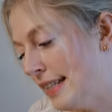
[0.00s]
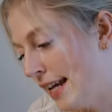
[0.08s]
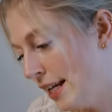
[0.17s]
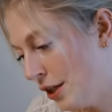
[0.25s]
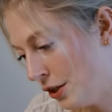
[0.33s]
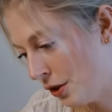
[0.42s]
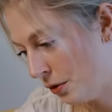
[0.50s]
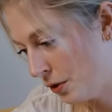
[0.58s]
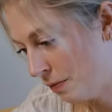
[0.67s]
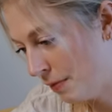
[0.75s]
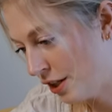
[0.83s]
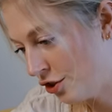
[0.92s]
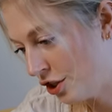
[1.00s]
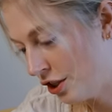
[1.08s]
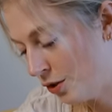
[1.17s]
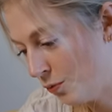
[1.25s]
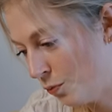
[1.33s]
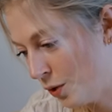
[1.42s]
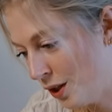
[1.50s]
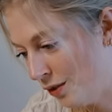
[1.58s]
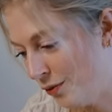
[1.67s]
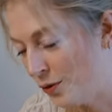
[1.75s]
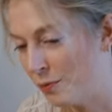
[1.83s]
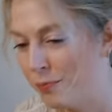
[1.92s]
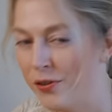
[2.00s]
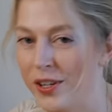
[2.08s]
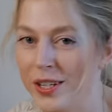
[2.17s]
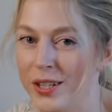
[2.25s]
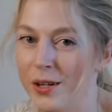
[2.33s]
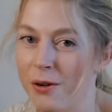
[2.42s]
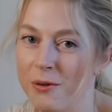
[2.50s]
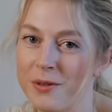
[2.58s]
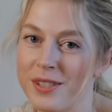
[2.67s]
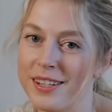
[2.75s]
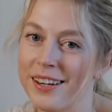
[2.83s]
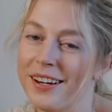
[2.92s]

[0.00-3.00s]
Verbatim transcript: date go? You mentioned in one of your videos.